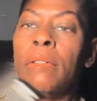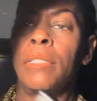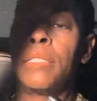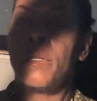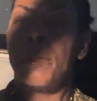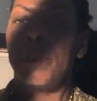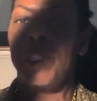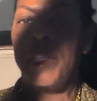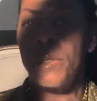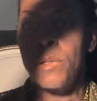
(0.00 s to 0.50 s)

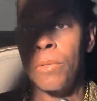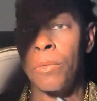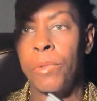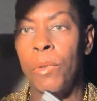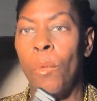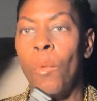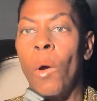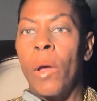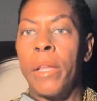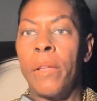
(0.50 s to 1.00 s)
the
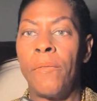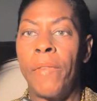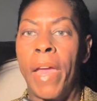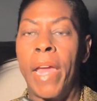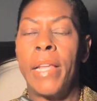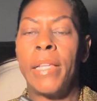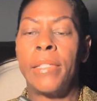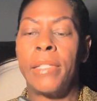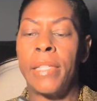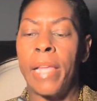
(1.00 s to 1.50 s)
one
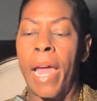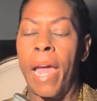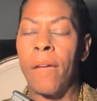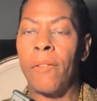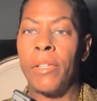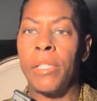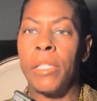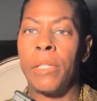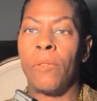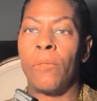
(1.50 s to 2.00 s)
advantage to
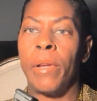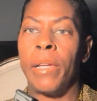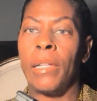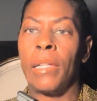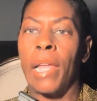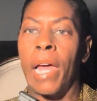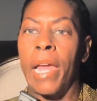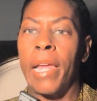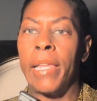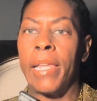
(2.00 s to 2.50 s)
having the ring
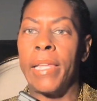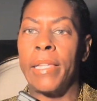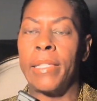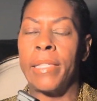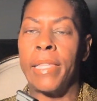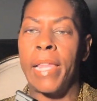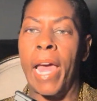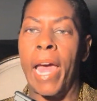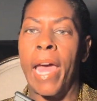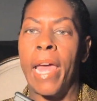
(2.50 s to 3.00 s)
light is
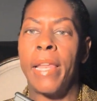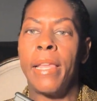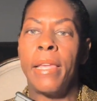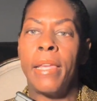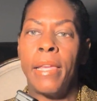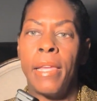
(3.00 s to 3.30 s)
that